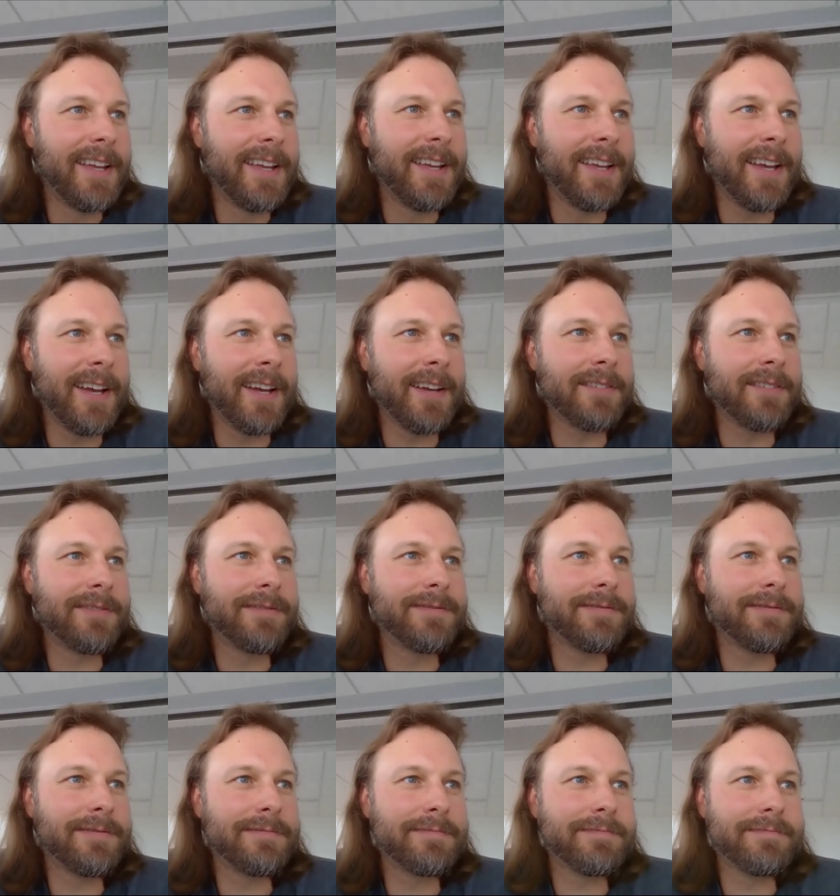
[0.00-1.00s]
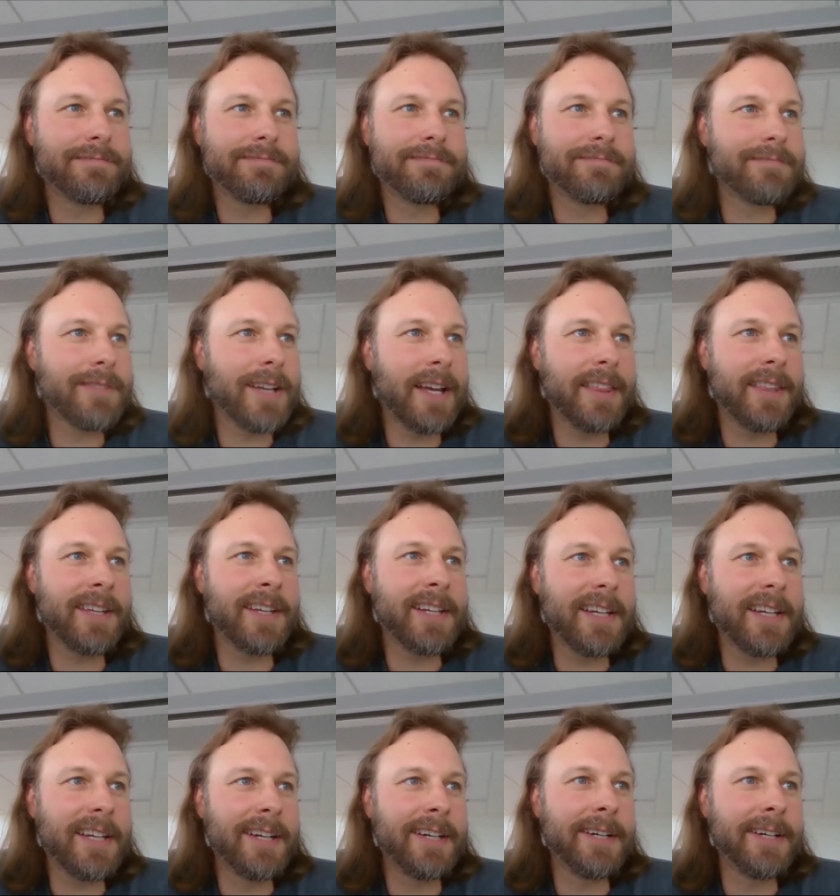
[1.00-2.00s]
yeah, I
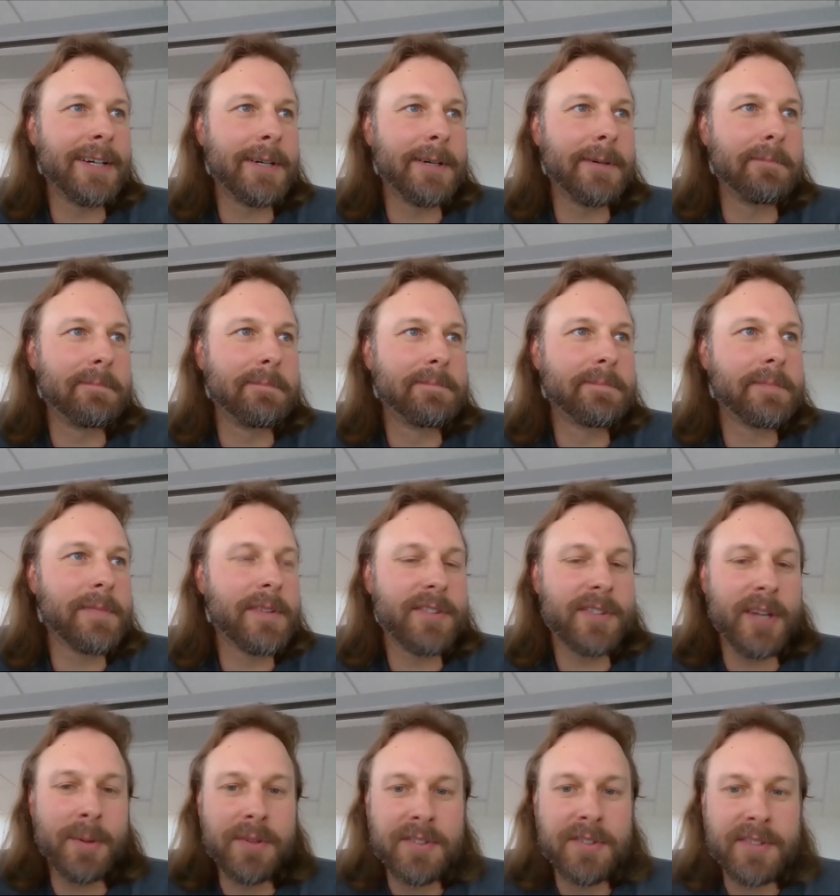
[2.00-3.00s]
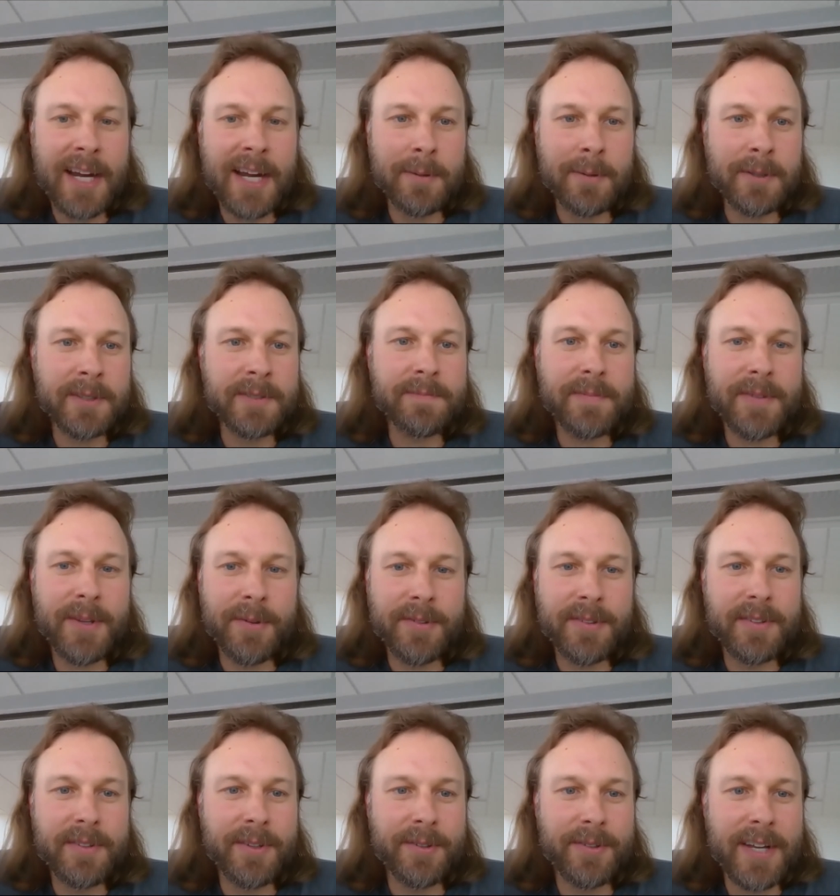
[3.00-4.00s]
think Stone Sour,
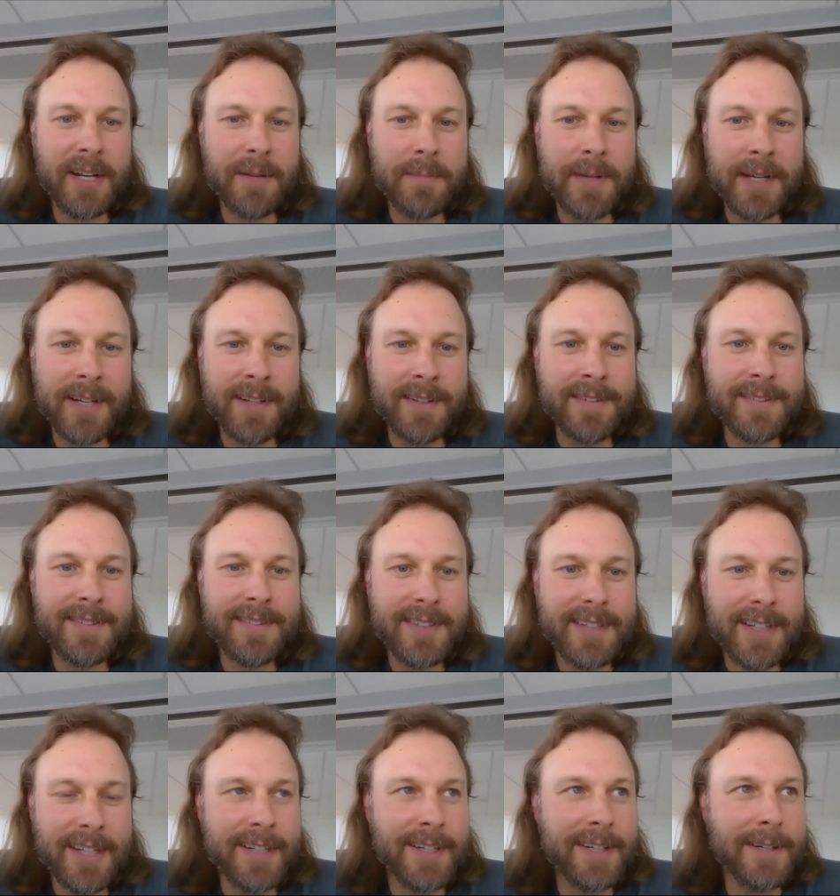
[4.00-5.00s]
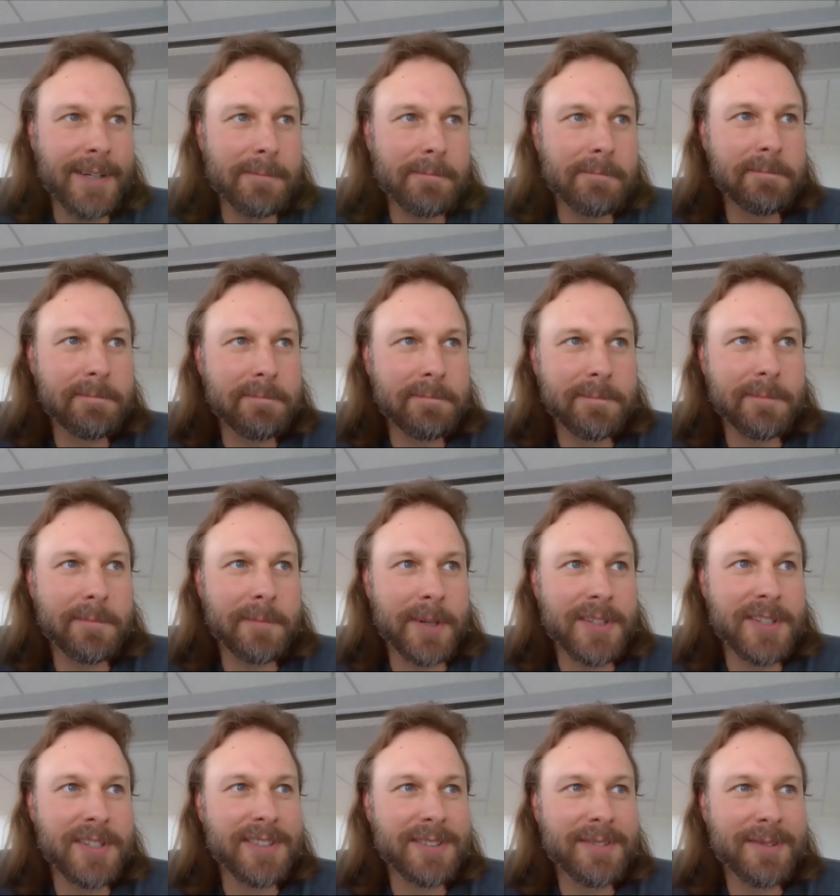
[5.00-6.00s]
those kind of bands,
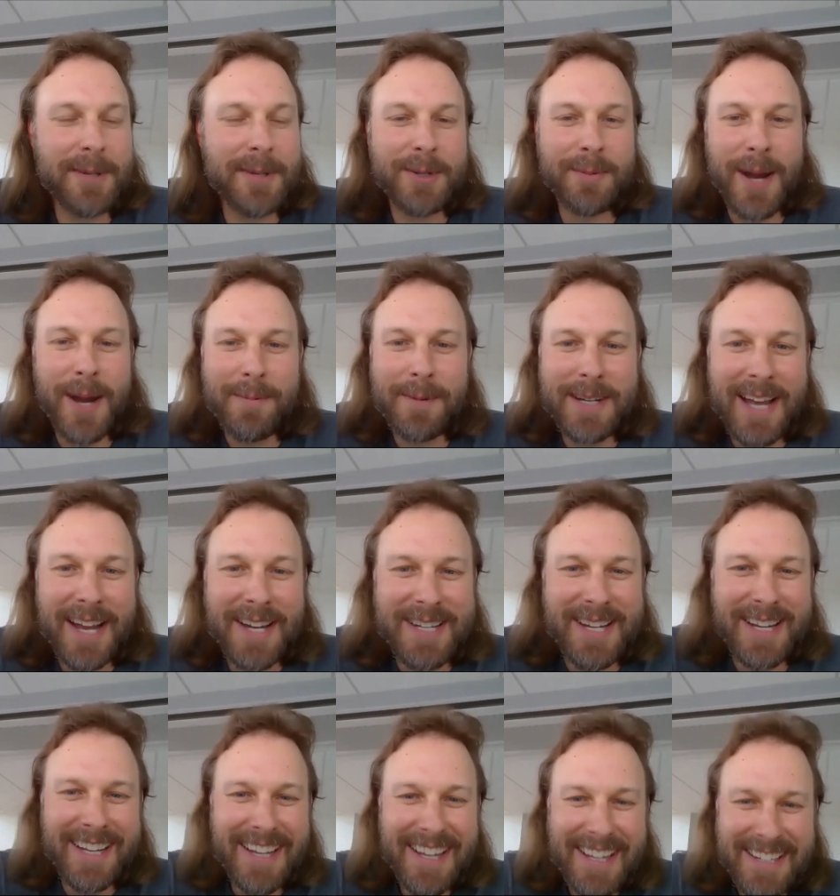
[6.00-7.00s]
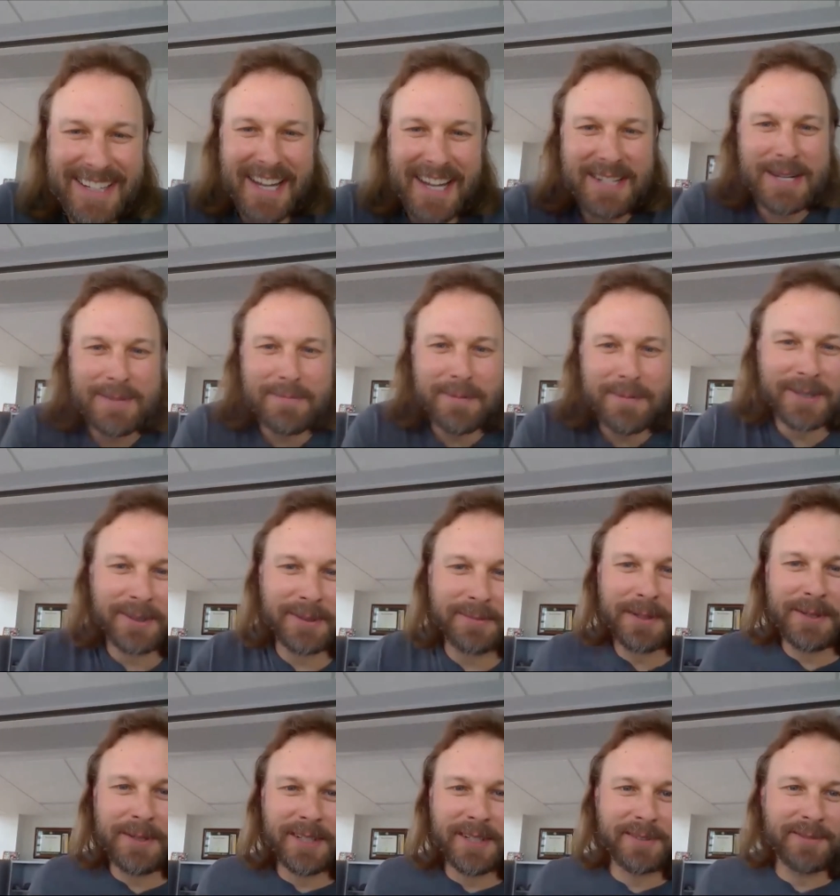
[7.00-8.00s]
which are probably not typical
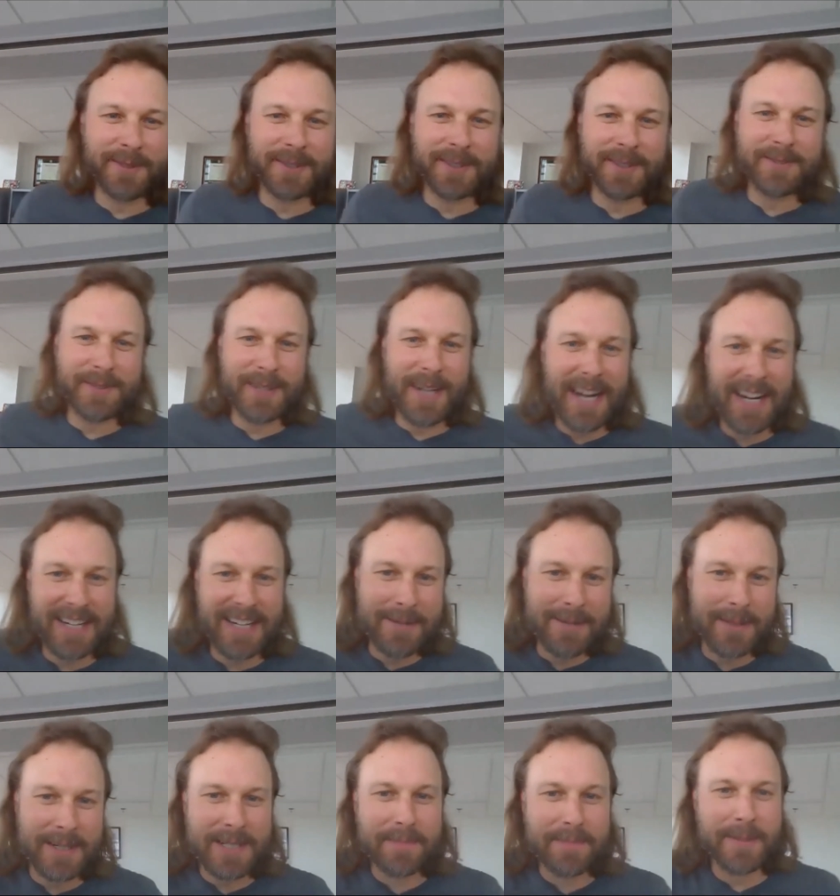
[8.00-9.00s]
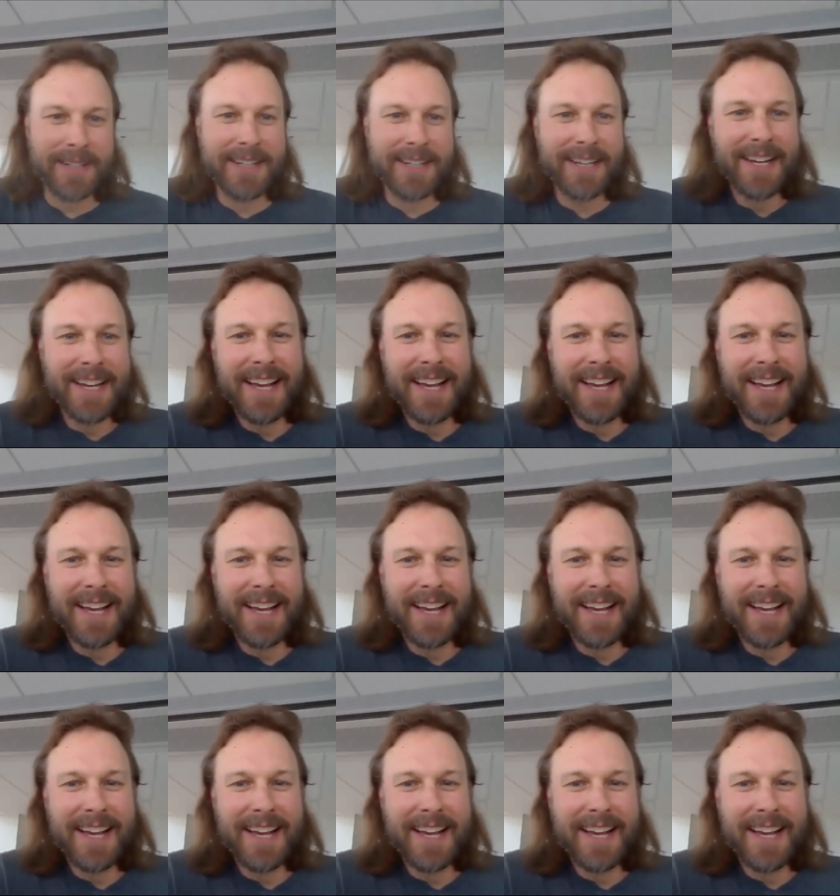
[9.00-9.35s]
music for academics, but